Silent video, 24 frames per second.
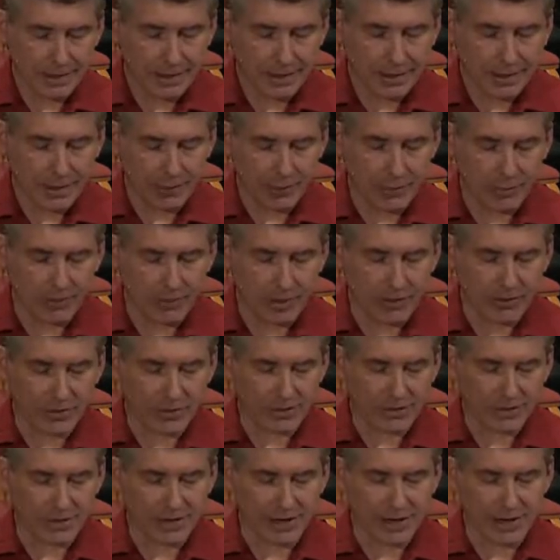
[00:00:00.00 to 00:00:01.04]
and we both
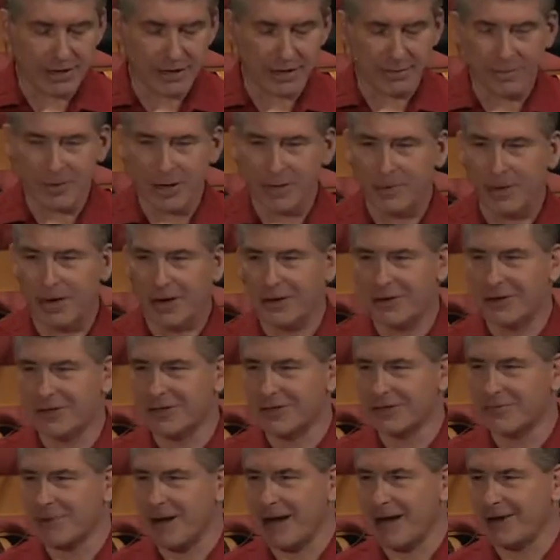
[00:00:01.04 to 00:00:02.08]
decided that maybe I could
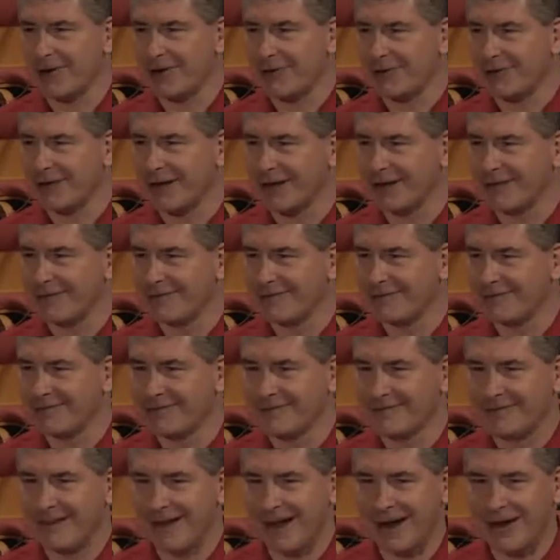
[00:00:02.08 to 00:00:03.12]
expand on that
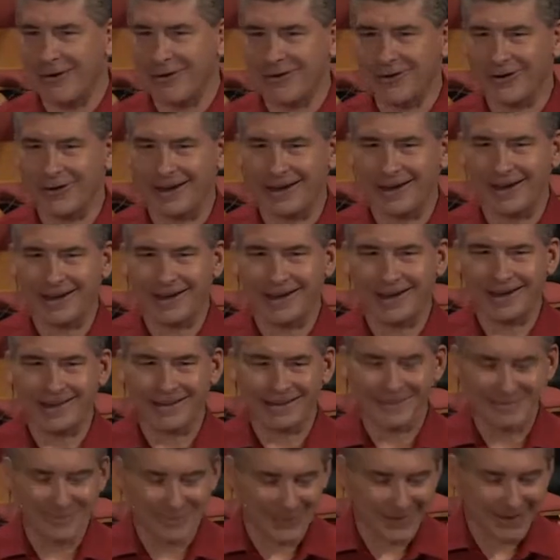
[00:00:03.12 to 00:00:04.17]
hour I had.
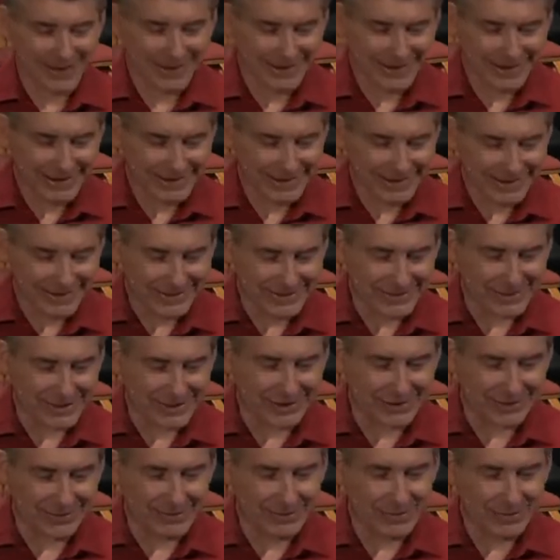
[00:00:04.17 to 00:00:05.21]

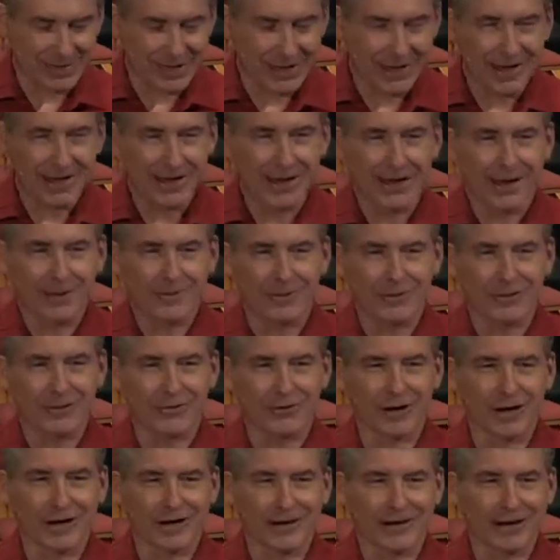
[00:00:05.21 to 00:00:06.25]
So I'm going to
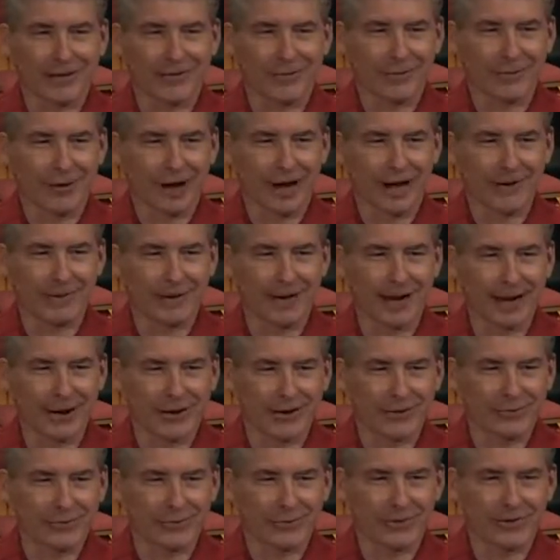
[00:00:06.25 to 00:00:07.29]
try to cram an
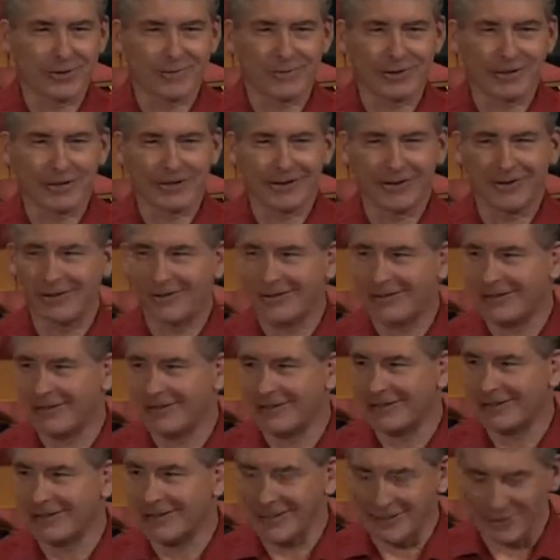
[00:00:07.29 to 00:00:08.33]
hour's worth of material into
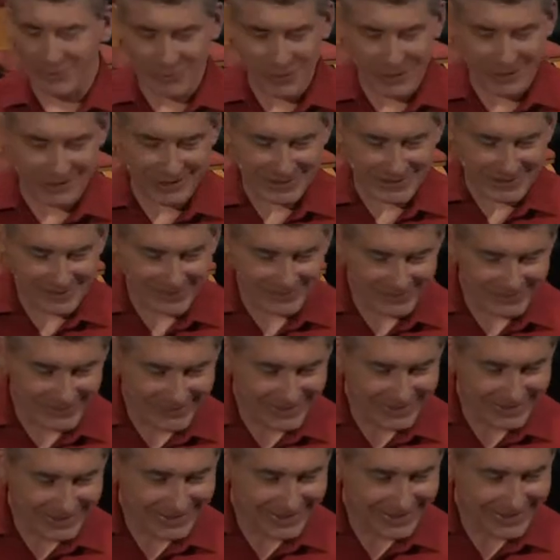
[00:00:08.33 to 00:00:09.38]
six weeks.
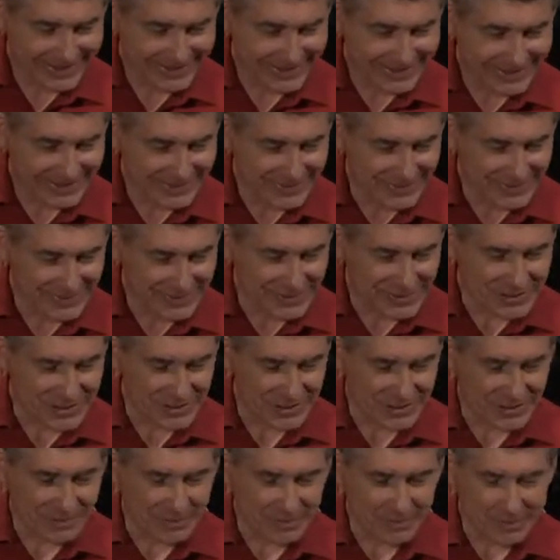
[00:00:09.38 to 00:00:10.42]

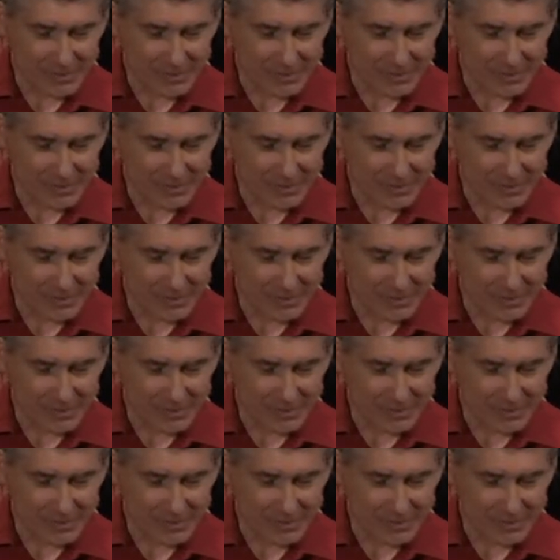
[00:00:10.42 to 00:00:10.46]
So